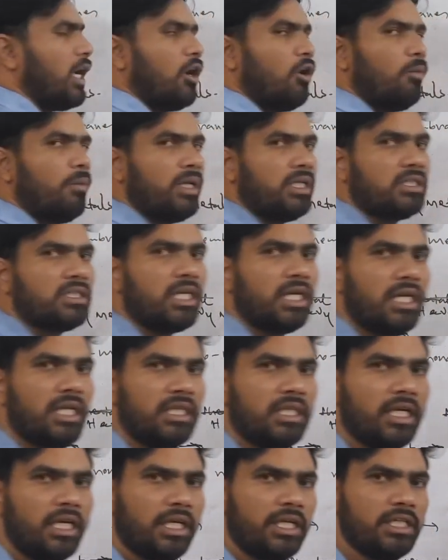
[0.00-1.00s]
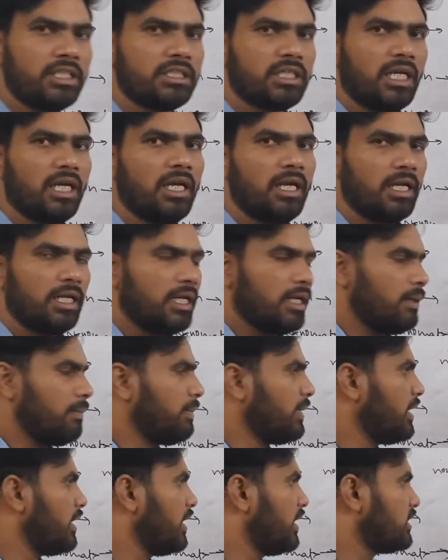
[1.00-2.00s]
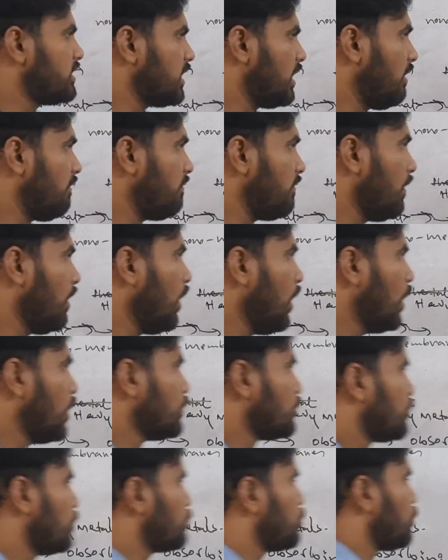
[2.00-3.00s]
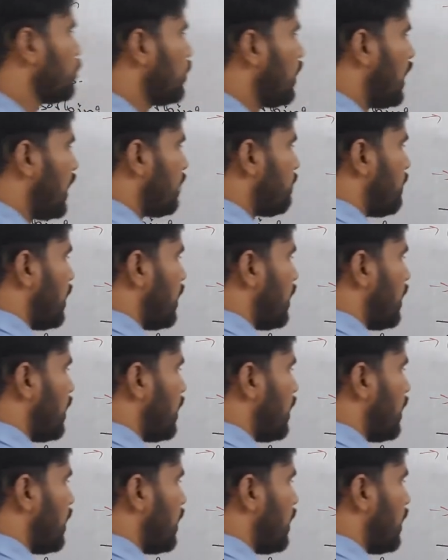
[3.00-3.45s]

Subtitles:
I have mentioned in the initial period itself. So solar